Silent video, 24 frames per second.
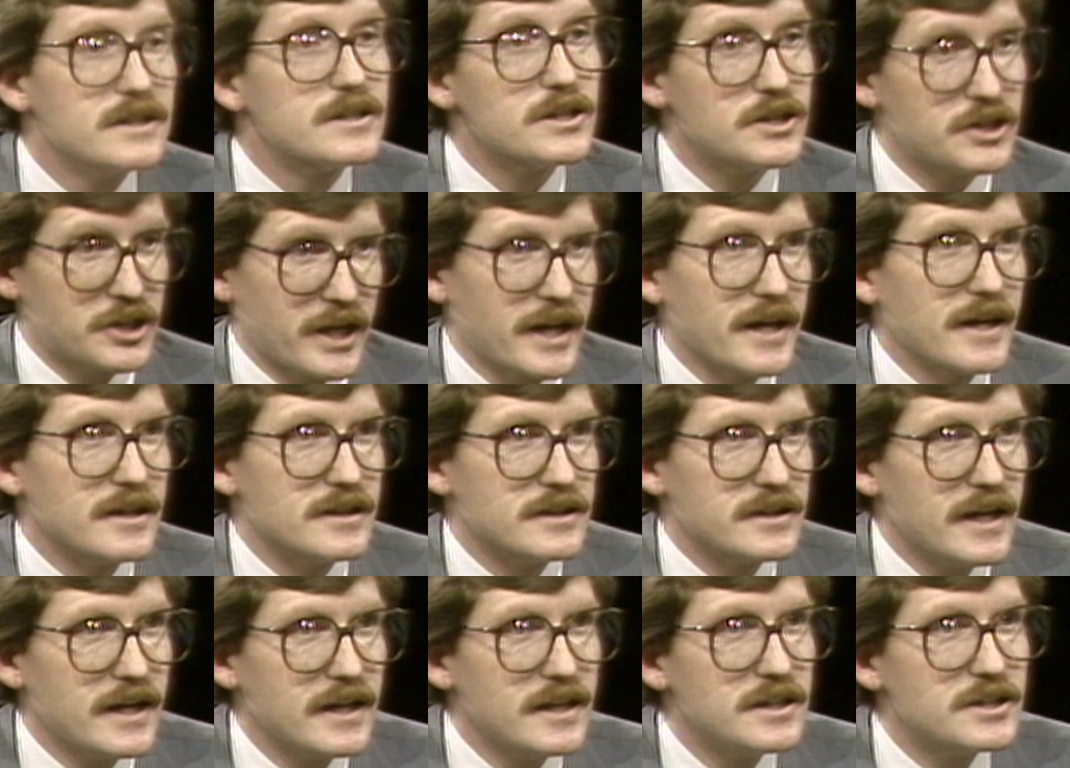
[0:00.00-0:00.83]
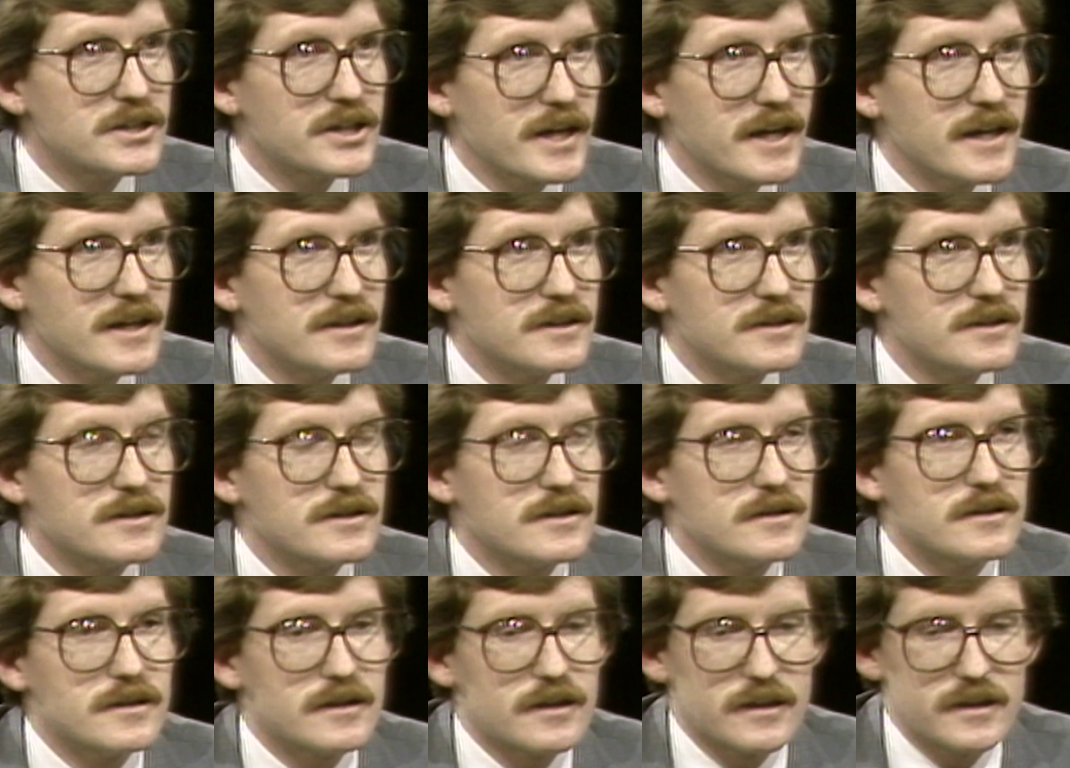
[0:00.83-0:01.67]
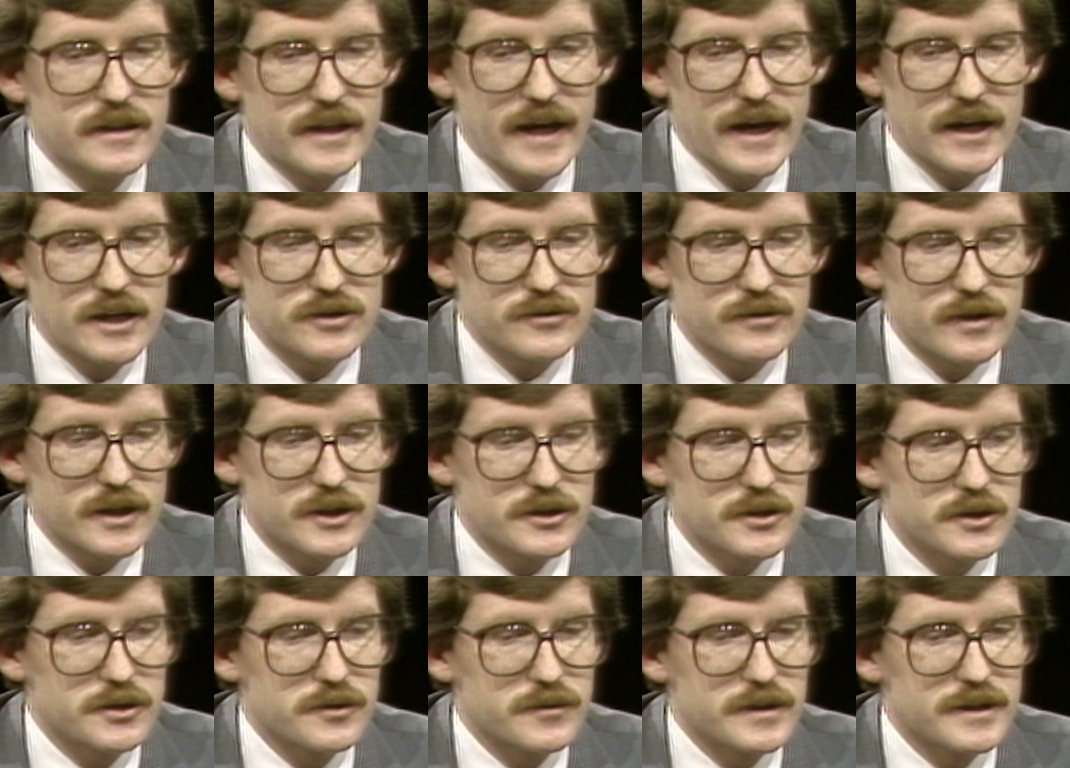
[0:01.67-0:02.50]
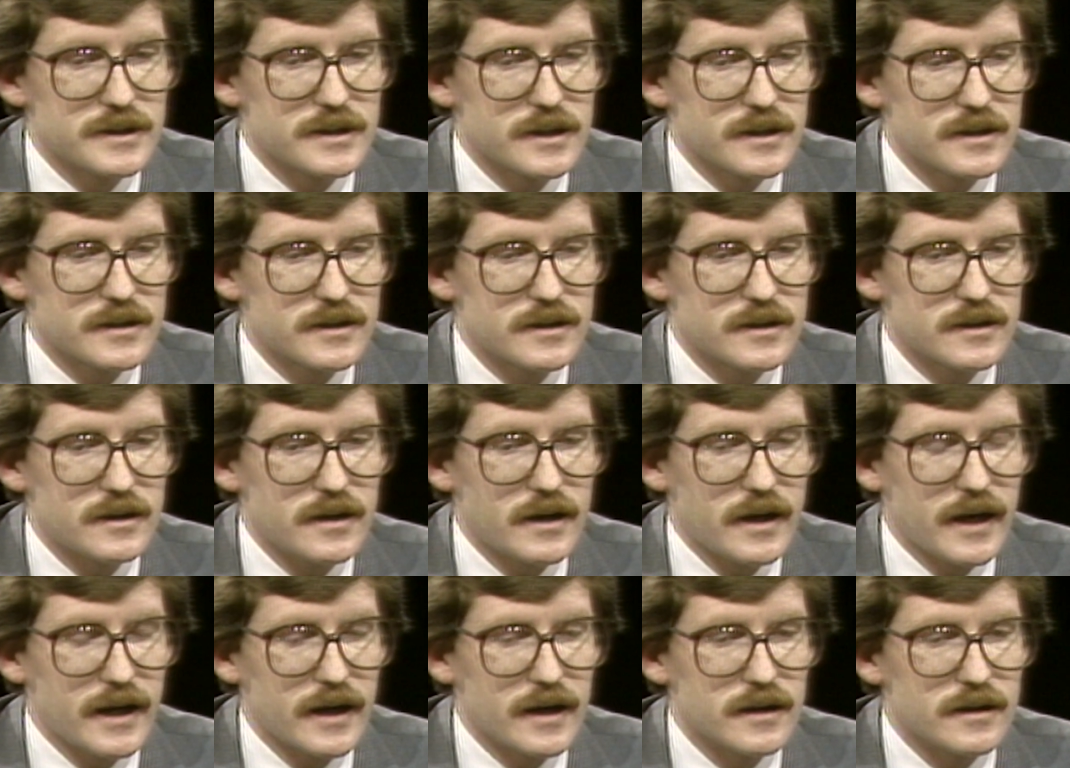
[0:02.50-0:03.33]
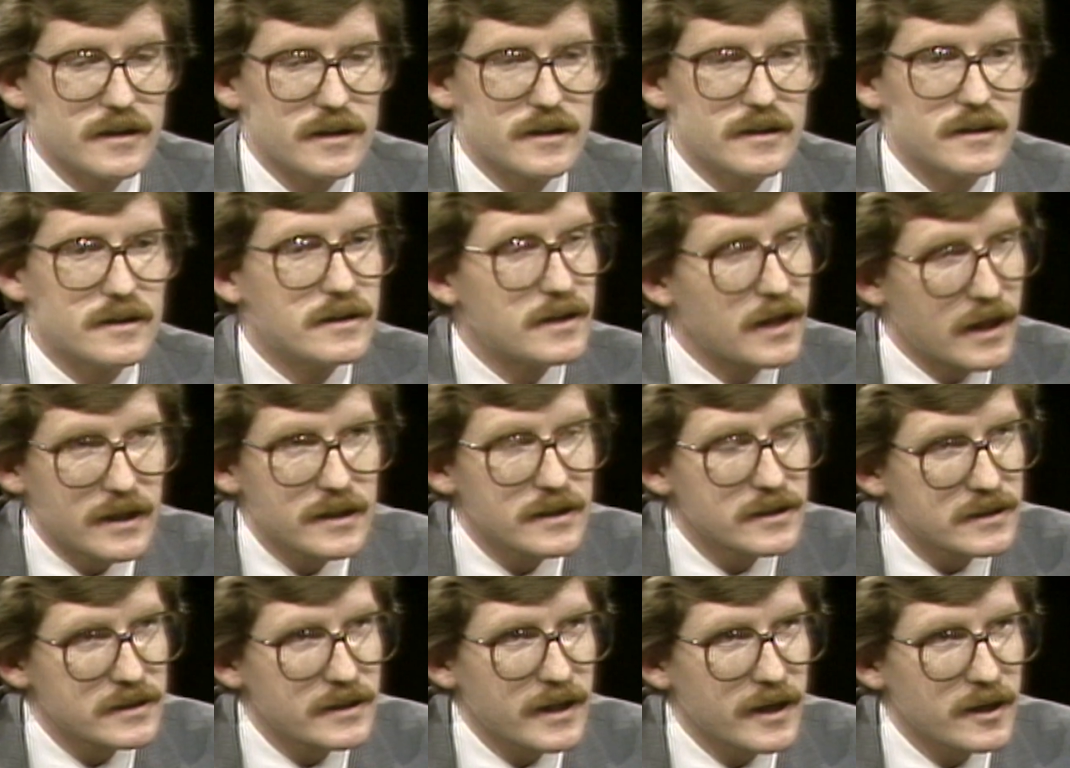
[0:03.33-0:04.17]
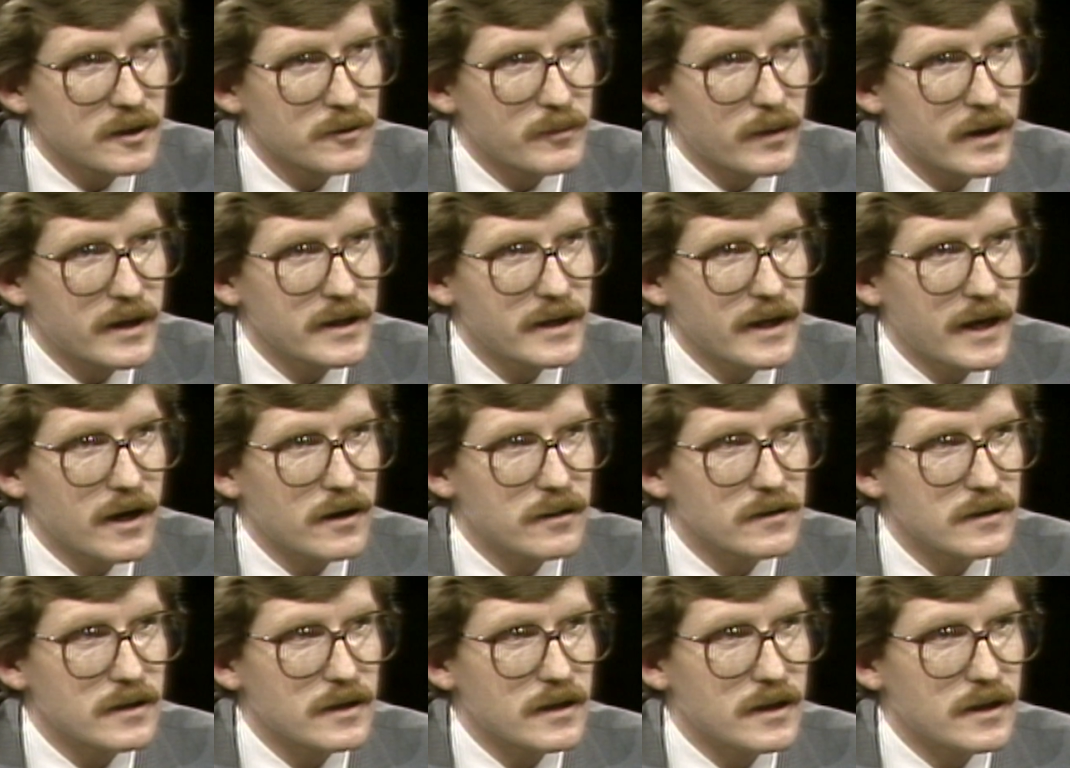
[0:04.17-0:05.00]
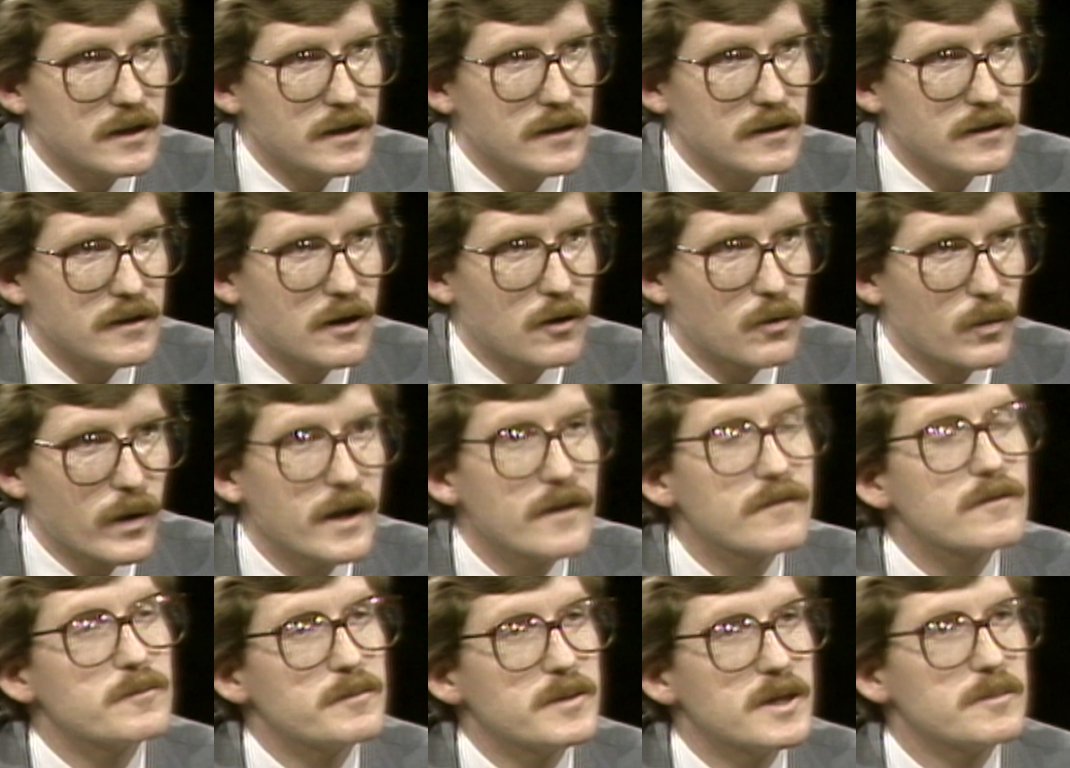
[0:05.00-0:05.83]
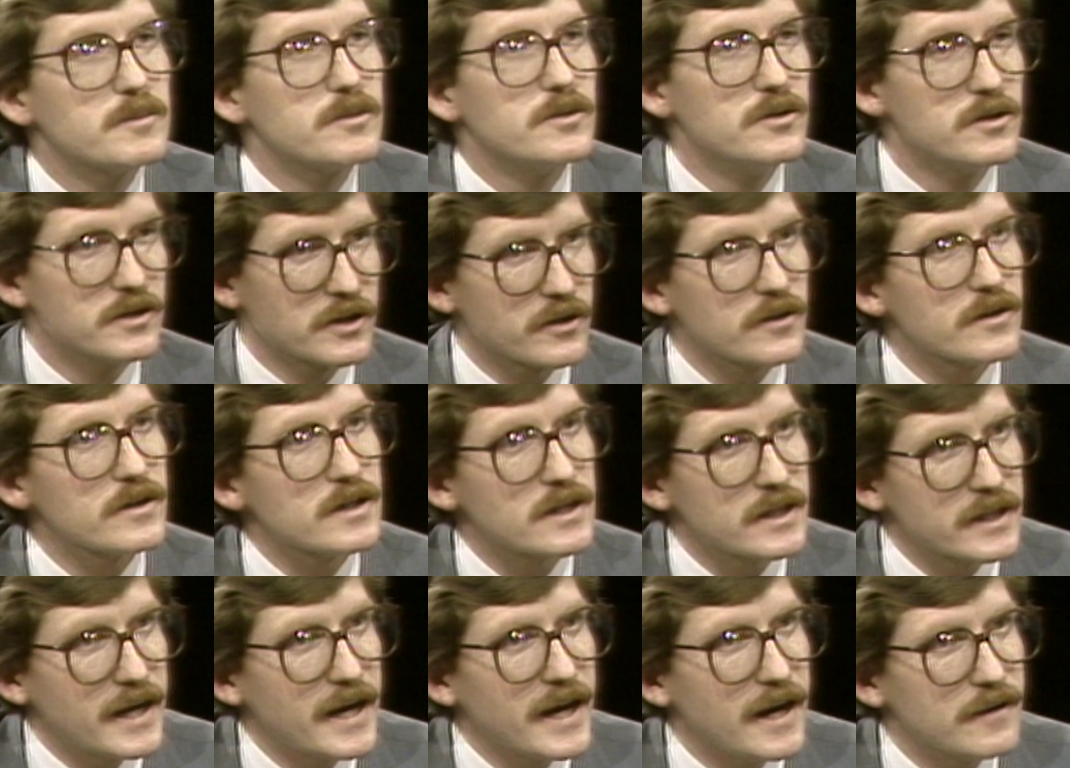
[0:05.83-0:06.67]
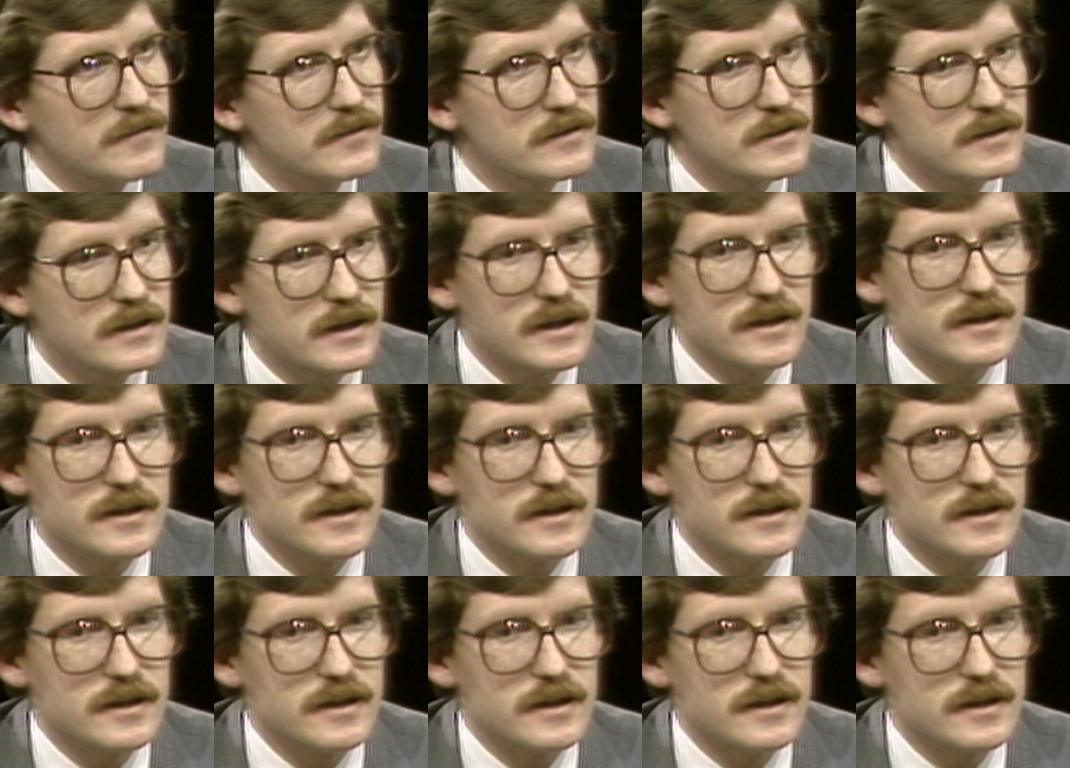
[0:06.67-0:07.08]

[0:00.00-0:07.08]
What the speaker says: a change. Any change to the tax structure is resisted, and it does take money out away from people who currently have it.